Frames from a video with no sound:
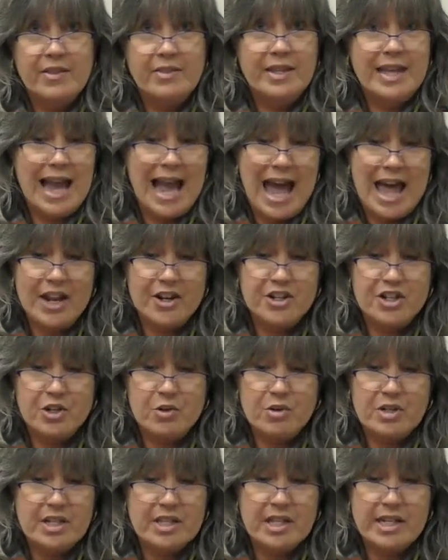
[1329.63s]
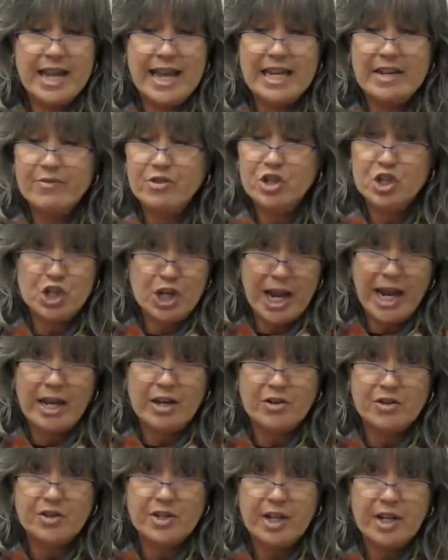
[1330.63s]
The attitude to the natives
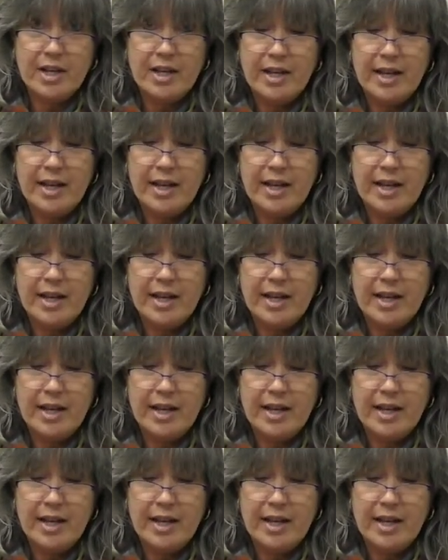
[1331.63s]
changed,